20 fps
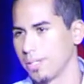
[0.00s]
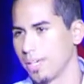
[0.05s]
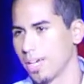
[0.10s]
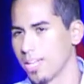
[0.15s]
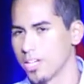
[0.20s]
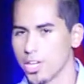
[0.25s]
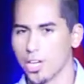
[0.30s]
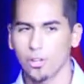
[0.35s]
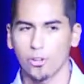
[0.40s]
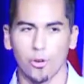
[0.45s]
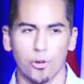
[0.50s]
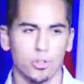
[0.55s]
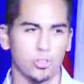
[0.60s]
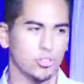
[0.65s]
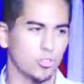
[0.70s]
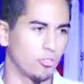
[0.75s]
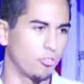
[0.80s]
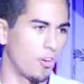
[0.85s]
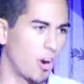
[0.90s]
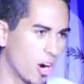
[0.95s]
and he encouraged
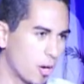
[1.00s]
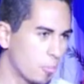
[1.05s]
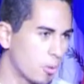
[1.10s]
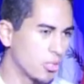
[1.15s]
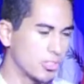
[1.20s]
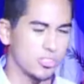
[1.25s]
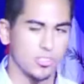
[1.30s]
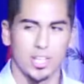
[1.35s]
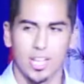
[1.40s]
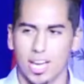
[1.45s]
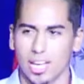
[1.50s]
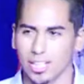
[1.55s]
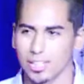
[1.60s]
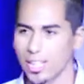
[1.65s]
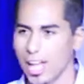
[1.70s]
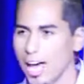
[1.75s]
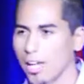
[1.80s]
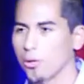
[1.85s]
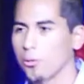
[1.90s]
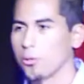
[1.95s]
the farmers and the
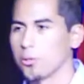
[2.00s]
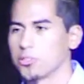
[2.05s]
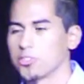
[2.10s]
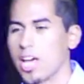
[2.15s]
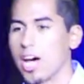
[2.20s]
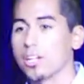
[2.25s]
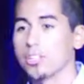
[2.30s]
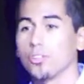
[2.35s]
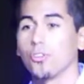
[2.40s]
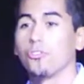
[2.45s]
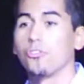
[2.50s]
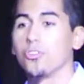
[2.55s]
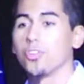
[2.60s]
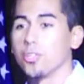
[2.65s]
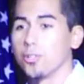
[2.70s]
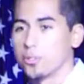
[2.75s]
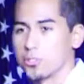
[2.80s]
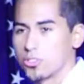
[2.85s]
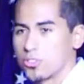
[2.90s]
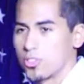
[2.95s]
landowners out in the
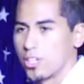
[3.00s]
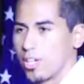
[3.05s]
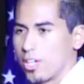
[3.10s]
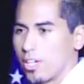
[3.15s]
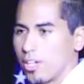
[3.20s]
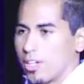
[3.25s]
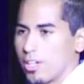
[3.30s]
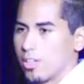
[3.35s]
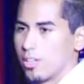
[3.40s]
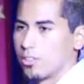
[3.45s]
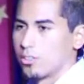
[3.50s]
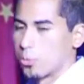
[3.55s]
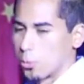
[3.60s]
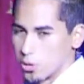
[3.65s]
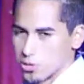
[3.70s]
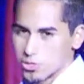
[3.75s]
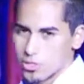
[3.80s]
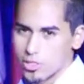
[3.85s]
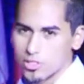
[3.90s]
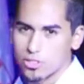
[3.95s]
fields to
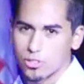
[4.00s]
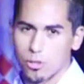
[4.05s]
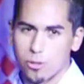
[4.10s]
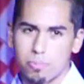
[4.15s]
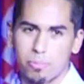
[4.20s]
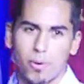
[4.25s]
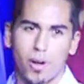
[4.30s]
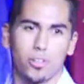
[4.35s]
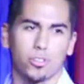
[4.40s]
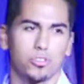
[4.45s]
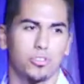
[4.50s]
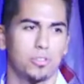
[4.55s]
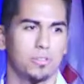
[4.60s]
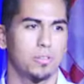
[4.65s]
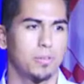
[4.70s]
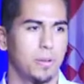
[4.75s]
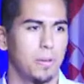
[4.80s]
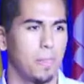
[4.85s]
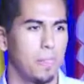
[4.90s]
resist their oppression.